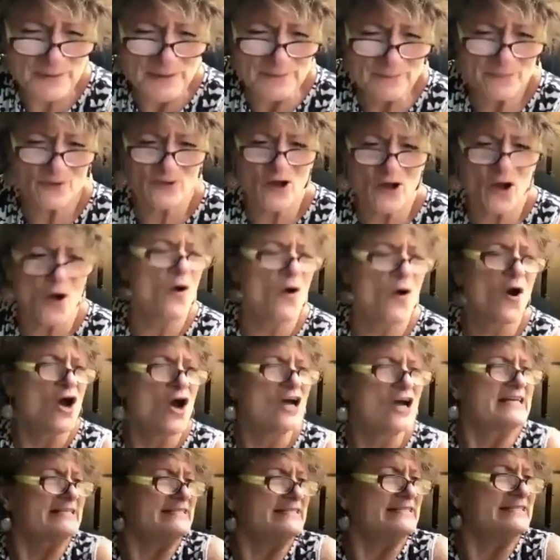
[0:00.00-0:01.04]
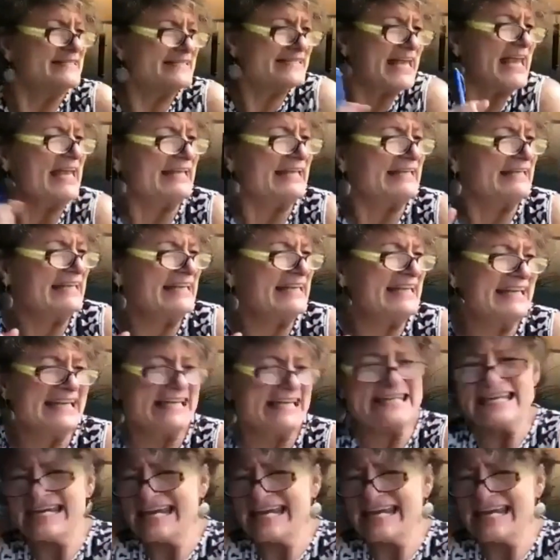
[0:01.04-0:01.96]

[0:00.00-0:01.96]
People go, Sandy,